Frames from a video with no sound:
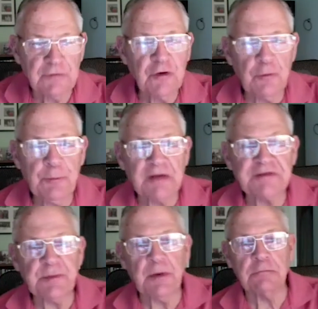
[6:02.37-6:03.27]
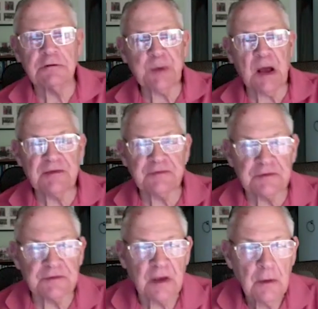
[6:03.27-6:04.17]
were two possible
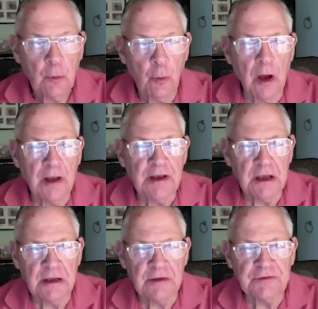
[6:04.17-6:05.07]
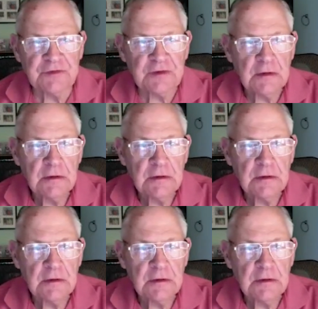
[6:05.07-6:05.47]
responses. One is